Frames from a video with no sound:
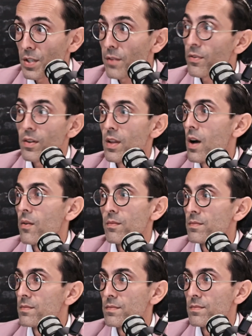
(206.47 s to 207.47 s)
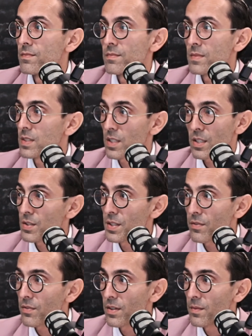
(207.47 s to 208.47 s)
different though. It's a little
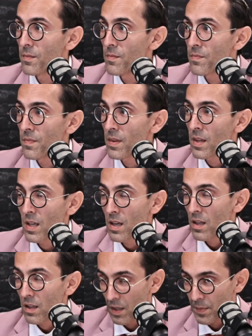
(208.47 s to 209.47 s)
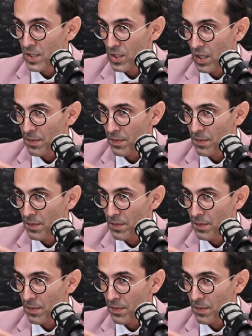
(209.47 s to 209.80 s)
different. Let me